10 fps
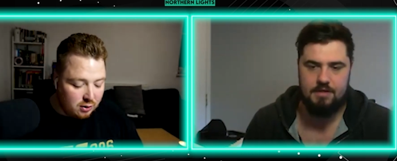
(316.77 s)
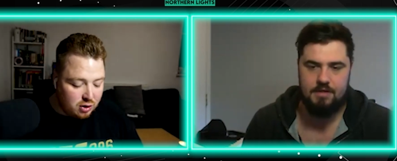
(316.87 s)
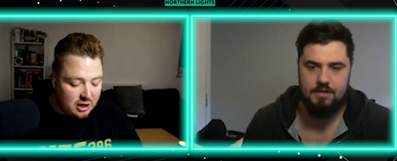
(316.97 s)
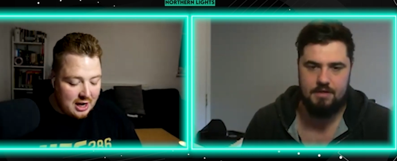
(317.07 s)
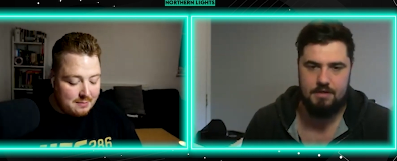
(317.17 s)

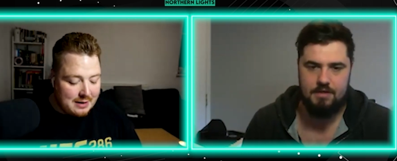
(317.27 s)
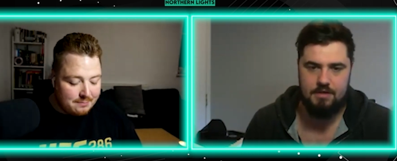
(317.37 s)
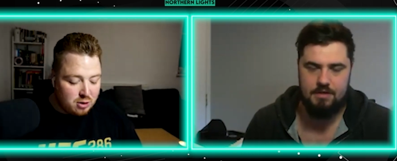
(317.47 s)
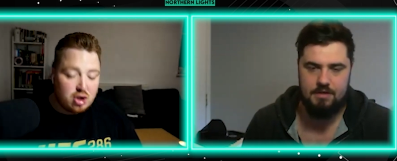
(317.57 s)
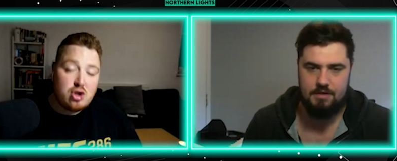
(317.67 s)
Speaker 1: shame, and
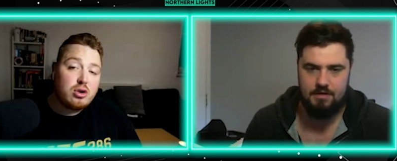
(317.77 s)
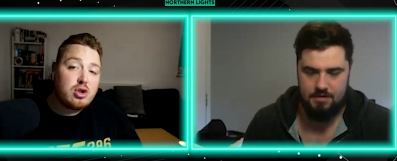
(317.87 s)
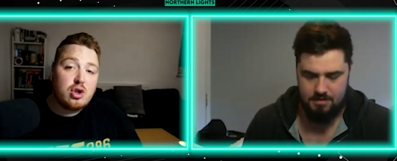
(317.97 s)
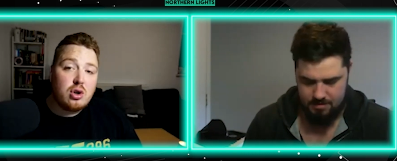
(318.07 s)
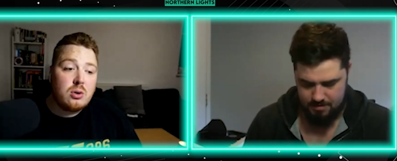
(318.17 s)
I'm just not
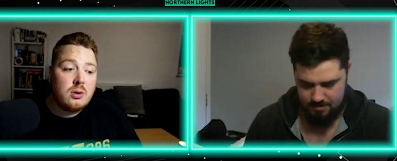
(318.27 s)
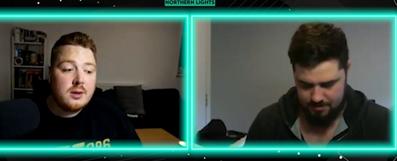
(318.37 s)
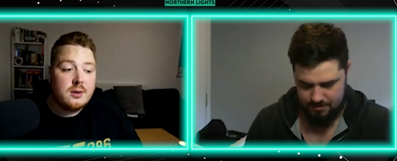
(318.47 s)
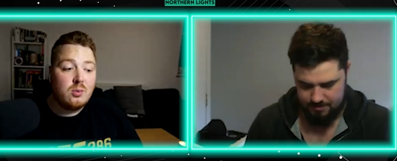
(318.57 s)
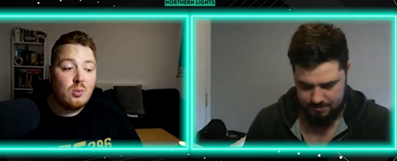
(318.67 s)
sure
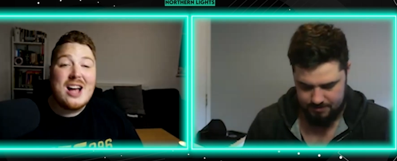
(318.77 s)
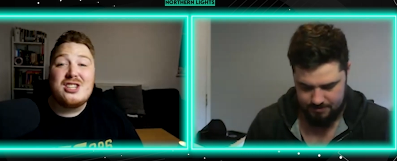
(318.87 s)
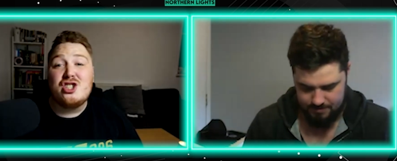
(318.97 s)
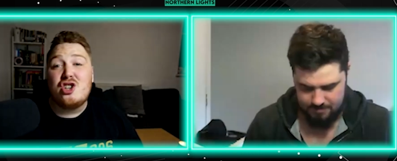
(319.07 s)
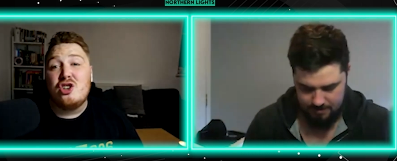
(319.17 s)
where
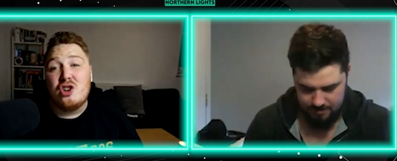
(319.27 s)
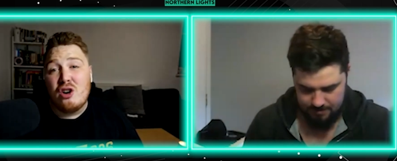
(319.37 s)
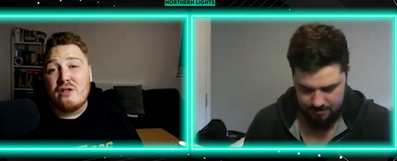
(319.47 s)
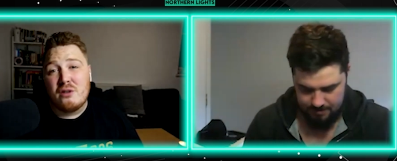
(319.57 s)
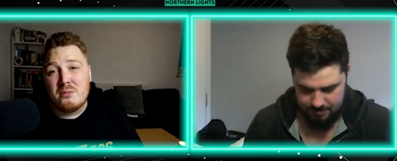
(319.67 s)
she's going to
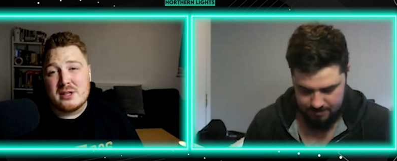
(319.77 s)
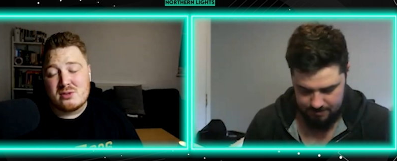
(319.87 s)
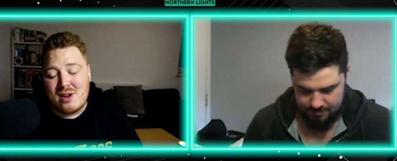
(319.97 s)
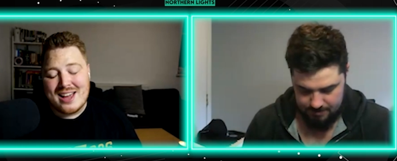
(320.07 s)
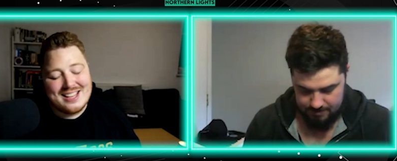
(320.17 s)
go from this.
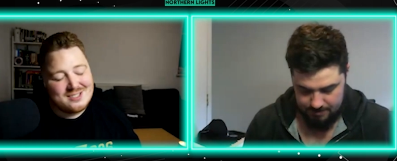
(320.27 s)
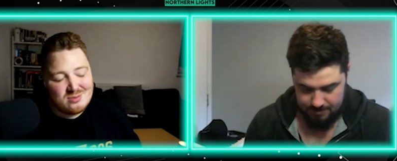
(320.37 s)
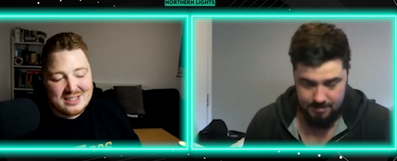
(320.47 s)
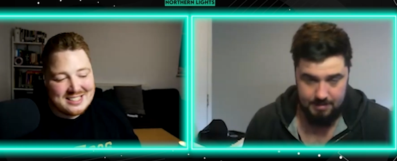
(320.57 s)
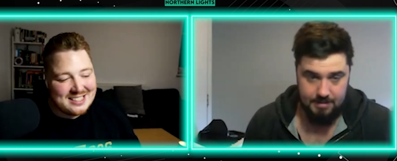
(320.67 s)
Right? It's
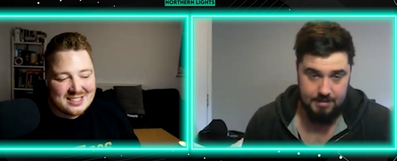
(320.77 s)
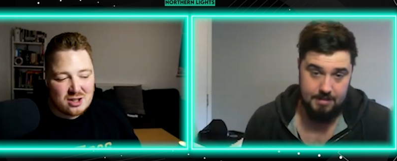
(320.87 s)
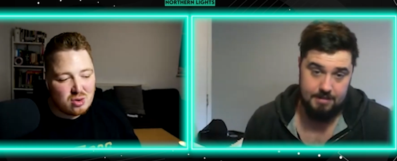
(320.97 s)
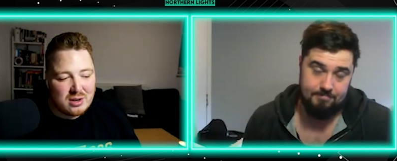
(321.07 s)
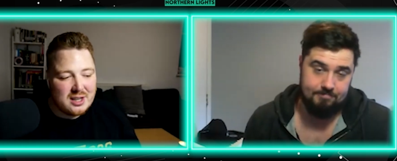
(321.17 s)
it's a
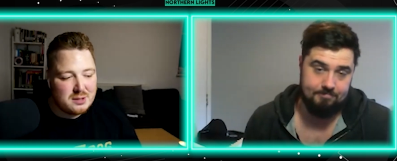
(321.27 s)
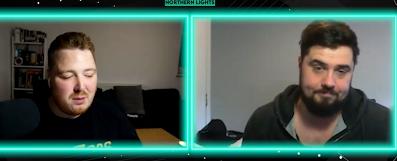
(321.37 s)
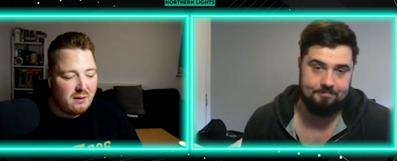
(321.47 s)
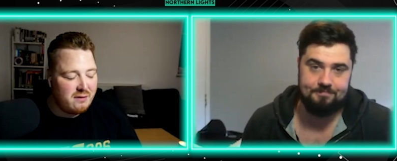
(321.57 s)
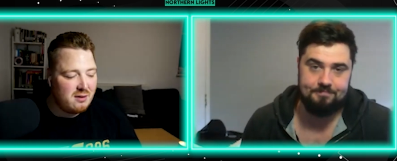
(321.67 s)
tricky
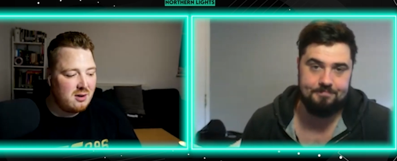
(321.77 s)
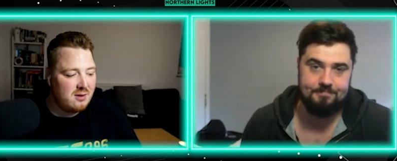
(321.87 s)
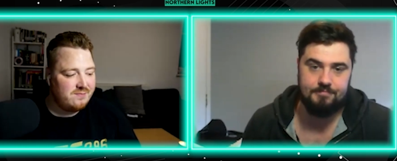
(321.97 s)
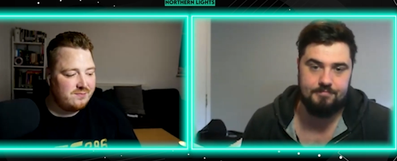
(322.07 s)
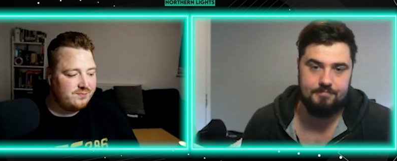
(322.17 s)
spot for her
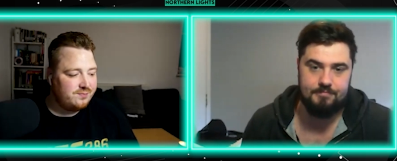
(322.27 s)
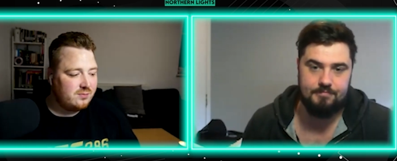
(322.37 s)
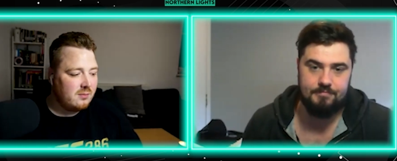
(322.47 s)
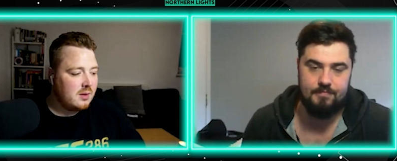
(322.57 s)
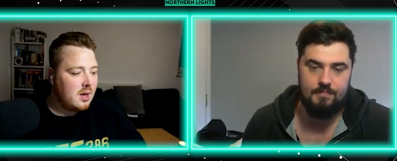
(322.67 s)

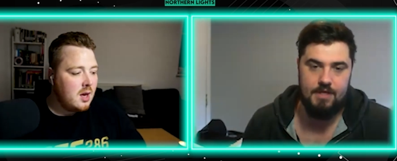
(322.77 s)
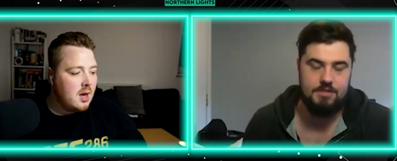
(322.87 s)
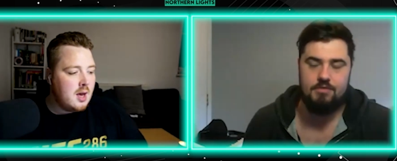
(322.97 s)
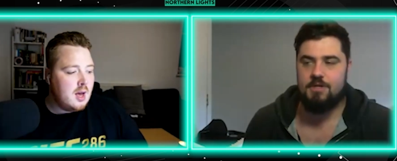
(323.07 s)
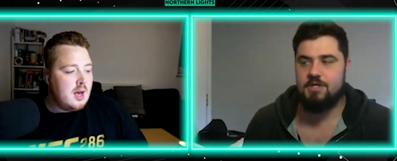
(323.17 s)

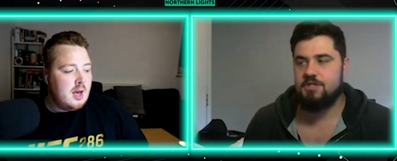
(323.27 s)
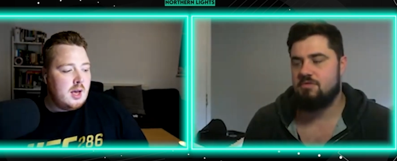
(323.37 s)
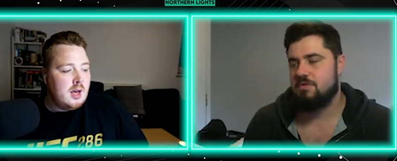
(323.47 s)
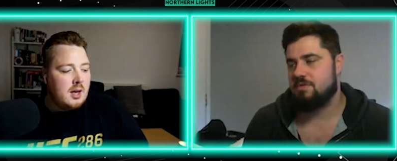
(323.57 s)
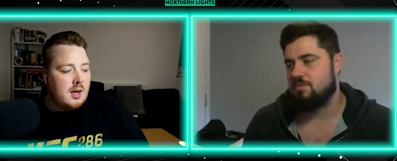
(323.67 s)
Speaker 2: it's tough
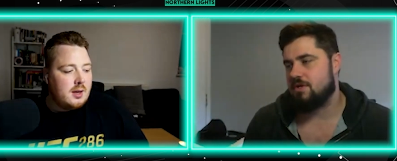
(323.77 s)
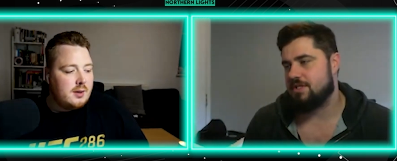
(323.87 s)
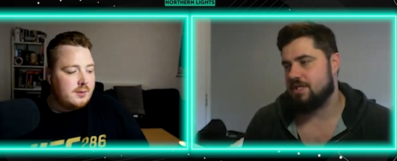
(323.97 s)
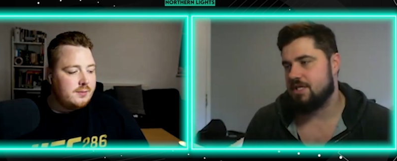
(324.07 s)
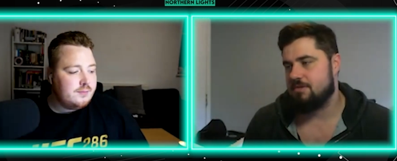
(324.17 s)
because you always want
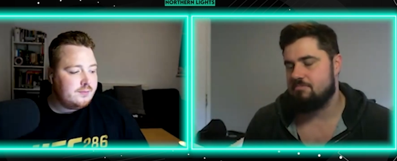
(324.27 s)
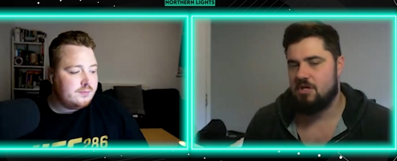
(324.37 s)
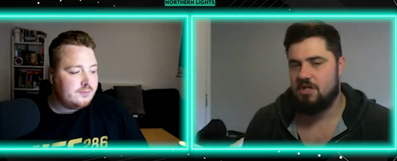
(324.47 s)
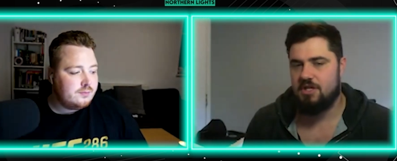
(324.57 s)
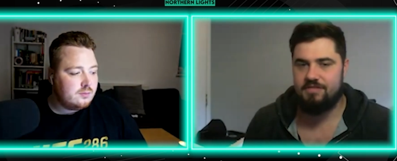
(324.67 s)
to see Molly
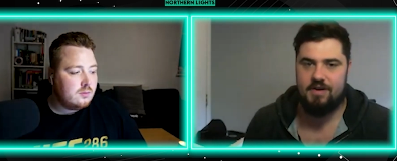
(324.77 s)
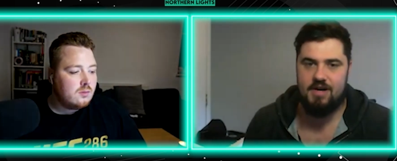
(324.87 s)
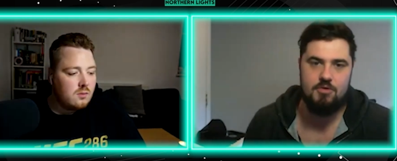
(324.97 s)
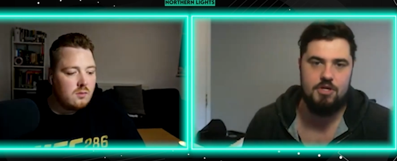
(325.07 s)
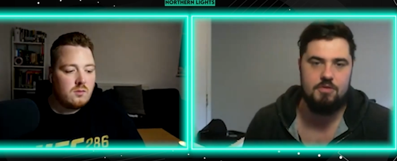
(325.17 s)
fight,
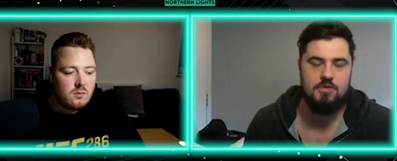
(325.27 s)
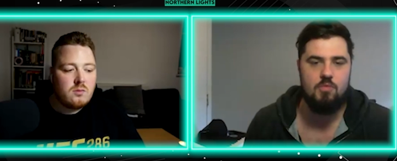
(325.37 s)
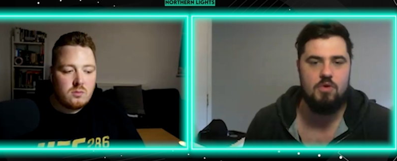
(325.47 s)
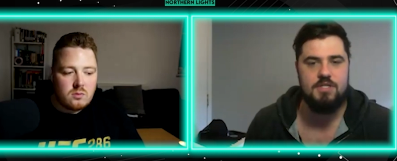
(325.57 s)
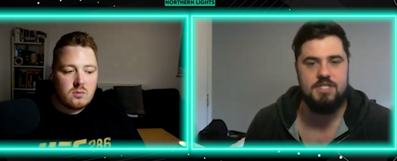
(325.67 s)
but you, you
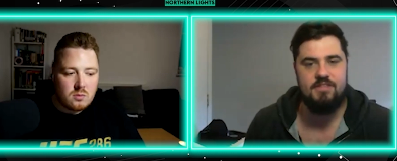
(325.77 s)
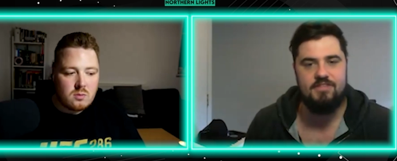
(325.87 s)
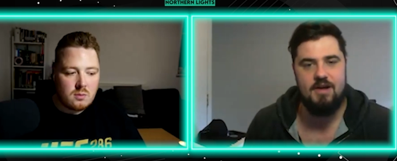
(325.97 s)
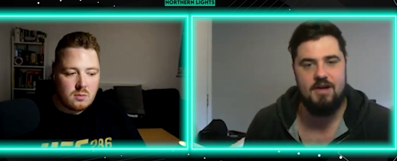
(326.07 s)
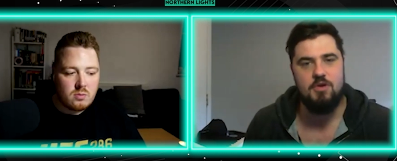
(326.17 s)
want to see a
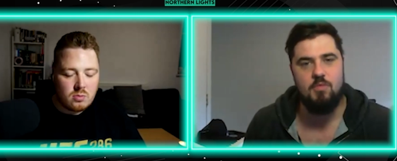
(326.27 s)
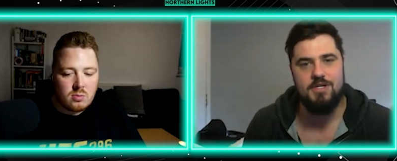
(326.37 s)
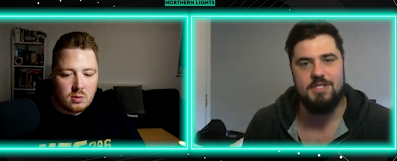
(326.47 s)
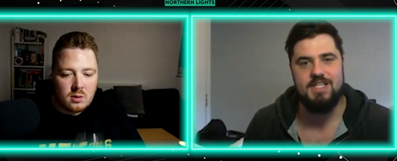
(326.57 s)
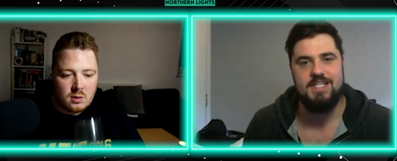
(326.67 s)
fight, but you
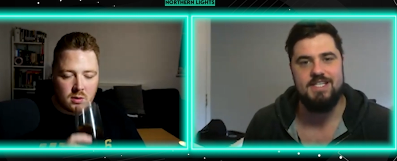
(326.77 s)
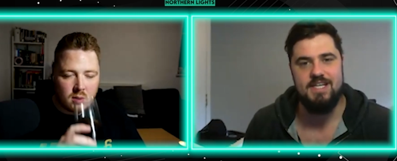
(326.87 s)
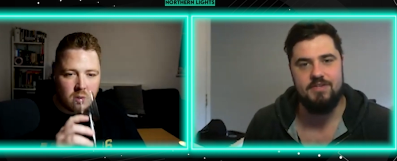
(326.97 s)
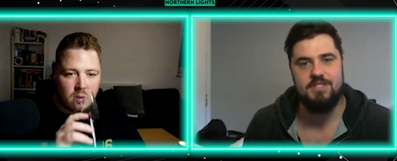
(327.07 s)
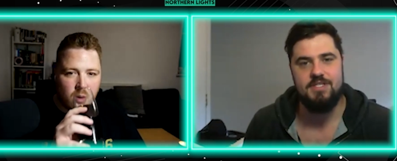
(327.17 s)
want to see the
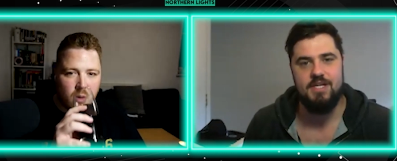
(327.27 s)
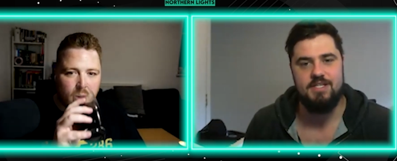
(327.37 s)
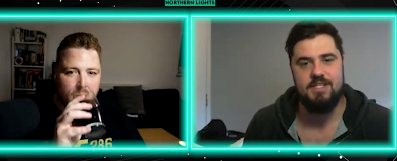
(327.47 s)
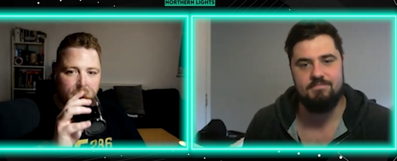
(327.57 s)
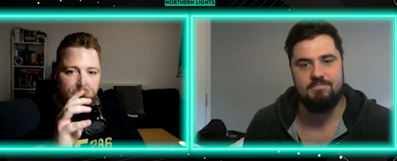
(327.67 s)

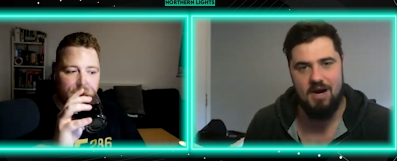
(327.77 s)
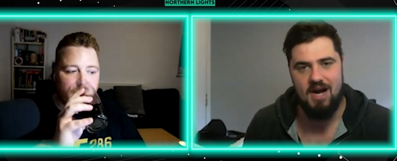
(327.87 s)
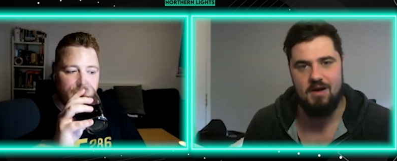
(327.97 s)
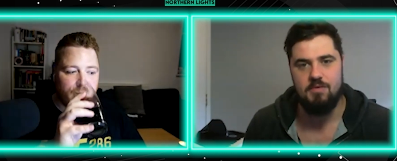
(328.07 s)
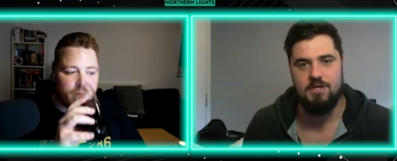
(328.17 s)
devastating
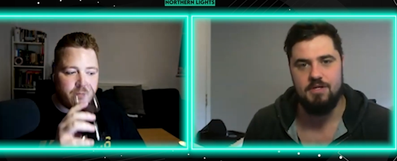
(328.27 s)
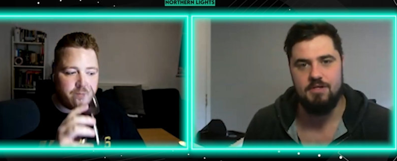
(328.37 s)
power